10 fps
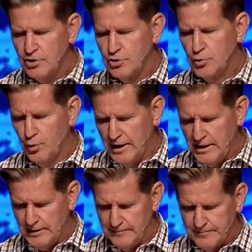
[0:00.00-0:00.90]

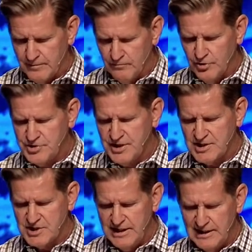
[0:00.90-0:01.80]
dwell. Verse
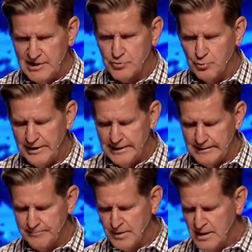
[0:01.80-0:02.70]
16, let's read
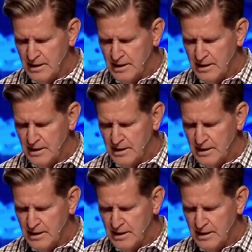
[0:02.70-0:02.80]
it.